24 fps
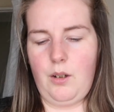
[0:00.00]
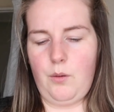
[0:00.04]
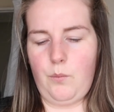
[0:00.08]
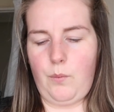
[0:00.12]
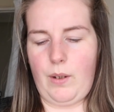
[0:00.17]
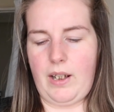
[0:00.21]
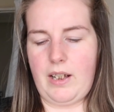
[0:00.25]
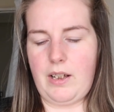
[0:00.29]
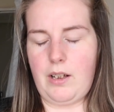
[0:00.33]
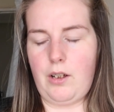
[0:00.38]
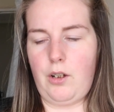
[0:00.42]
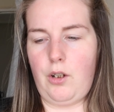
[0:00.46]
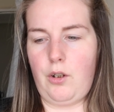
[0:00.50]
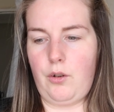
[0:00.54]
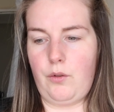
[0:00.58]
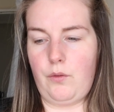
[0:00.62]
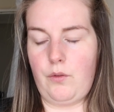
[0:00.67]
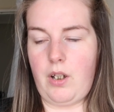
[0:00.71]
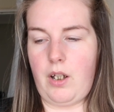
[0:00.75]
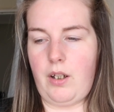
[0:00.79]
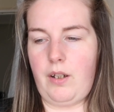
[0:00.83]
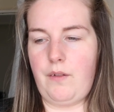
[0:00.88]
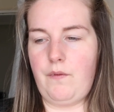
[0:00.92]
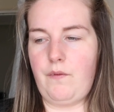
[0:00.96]
Waited a long
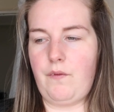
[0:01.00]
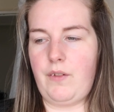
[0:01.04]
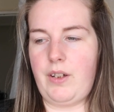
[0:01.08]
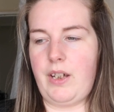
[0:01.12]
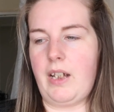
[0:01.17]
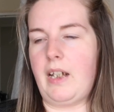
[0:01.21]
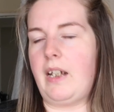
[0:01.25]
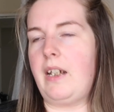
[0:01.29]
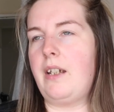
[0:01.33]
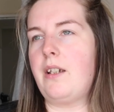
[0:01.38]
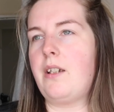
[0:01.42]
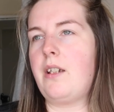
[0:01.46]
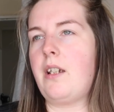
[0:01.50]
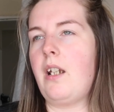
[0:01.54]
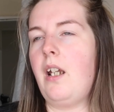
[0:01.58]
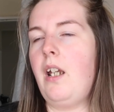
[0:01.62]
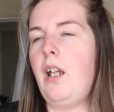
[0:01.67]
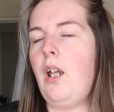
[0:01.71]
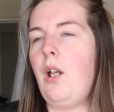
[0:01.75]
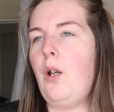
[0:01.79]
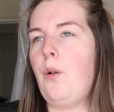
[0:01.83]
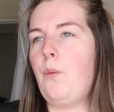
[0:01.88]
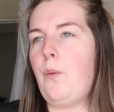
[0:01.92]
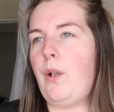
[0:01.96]
time for these.
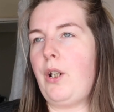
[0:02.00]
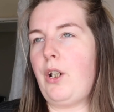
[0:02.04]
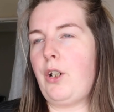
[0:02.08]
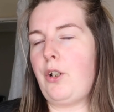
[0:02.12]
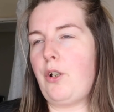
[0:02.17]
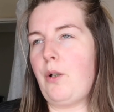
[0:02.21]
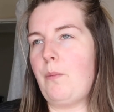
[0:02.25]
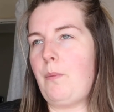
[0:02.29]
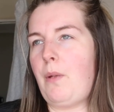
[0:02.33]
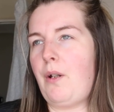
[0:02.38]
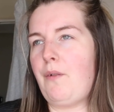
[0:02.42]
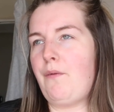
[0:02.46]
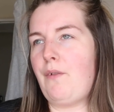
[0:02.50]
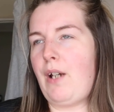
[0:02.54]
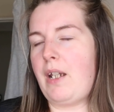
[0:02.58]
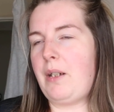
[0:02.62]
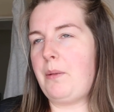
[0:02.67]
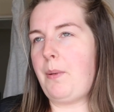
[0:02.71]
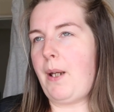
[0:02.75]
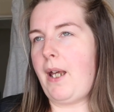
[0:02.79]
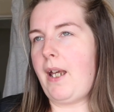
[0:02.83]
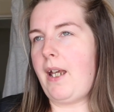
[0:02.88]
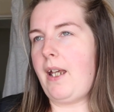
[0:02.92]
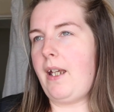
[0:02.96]
When I got my
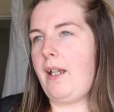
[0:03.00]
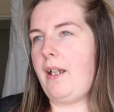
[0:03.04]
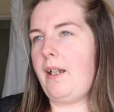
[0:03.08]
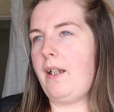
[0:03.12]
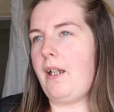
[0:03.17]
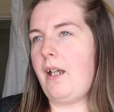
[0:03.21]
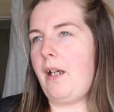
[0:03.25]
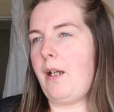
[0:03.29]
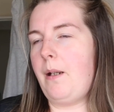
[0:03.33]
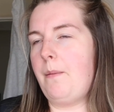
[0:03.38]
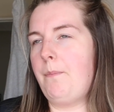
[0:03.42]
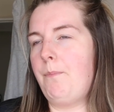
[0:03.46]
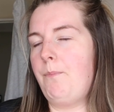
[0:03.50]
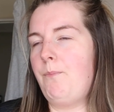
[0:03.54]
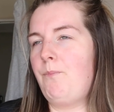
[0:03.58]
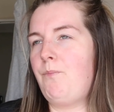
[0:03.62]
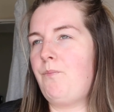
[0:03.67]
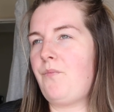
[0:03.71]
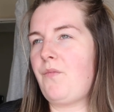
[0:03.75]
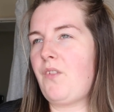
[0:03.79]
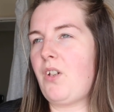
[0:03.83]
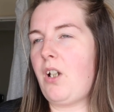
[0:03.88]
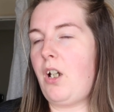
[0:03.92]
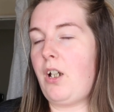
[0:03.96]
red pair, I
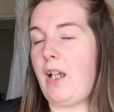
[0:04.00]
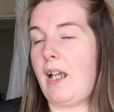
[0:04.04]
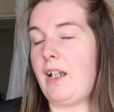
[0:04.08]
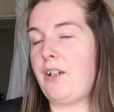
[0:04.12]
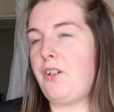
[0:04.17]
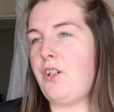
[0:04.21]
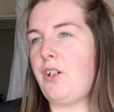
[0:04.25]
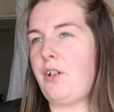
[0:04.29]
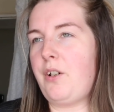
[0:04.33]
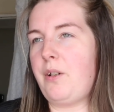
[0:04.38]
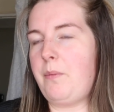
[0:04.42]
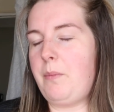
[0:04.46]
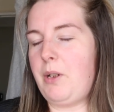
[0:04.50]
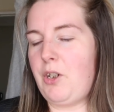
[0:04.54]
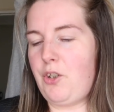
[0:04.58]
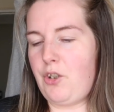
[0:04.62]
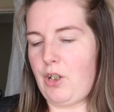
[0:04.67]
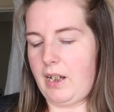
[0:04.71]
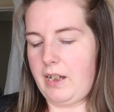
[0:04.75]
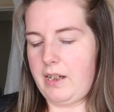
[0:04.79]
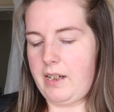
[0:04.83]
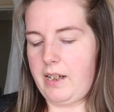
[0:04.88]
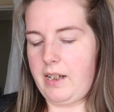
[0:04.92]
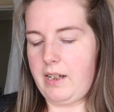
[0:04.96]
actually got them in
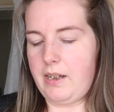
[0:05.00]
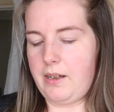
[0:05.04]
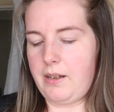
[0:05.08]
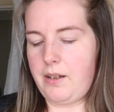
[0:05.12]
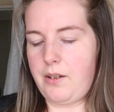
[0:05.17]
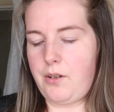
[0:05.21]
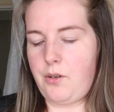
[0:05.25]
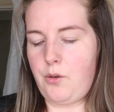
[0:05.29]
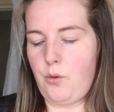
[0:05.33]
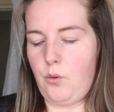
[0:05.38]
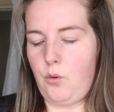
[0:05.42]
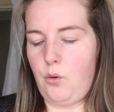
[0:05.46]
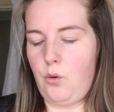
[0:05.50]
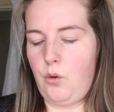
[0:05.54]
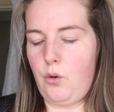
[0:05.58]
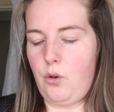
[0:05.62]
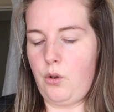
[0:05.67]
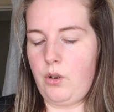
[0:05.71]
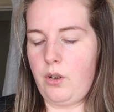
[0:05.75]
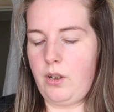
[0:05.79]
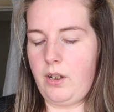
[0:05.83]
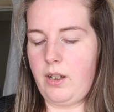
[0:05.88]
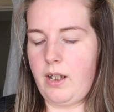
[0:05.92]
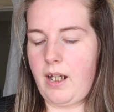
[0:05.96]
JD in
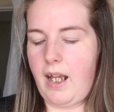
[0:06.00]
store,